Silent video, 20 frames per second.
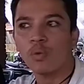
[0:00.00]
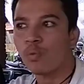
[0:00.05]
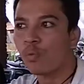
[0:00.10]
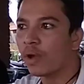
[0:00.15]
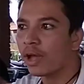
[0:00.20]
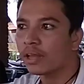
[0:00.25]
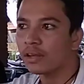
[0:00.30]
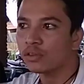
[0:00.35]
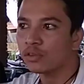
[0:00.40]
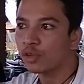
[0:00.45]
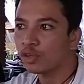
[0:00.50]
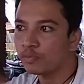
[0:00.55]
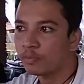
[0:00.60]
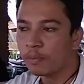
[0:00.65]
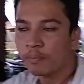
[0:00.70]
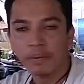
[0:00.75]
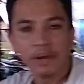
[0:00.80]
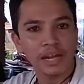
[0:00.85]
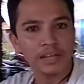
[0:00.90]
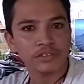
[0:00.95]
when those
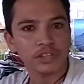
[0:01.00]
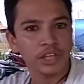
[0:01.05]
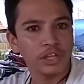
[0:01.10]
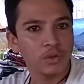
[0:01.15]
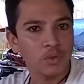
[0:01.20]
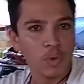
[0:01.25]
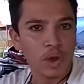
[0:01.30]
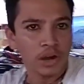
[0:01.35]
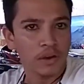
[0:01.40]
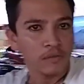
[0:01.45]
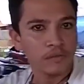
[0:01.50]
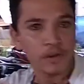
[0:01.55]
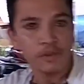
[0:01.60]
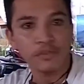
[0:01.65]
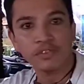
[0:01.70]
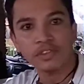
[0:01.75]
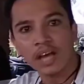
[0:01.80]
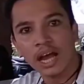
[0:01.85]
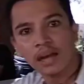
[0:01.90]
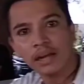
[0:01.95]
people asking you where from
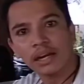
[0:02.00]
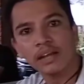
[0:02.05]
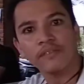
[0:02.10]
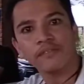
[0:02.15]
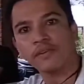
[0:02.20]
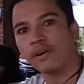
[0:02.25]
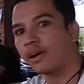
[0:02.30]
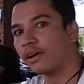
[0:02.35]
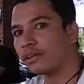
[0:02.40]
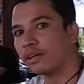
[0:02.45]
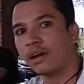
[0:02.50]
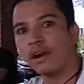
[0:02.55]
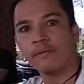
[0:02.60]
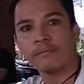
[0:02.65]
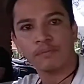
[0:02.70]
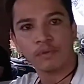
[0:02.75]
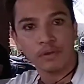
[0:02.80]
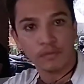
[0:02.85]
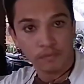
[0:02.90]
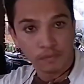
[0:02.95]
exactly,
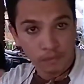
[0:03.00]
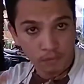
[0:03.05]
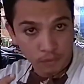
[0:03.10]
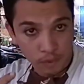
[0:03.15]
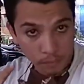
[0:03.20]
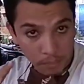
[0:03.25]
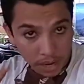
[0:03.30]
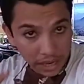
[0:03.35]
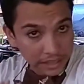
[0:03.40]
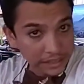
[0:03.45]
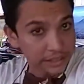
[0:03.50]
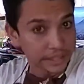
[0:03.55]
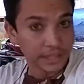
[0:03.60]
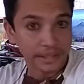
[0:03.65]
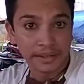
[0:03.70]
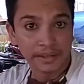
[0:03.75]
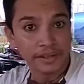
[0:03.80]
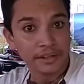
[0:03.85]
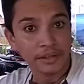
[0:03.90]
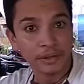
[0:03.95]
from Aceh,
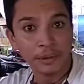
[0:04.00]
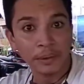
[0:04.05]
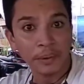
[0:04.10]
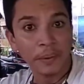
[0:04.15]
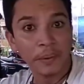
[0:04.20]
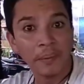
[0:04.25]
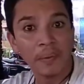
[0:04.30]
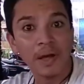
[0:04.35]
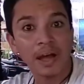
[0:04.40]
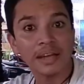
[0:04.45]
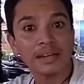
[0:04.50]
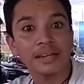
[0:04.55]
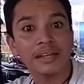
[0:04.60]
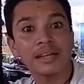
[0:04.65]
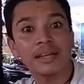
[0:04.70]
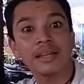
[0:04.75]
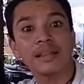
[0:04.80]
you know what?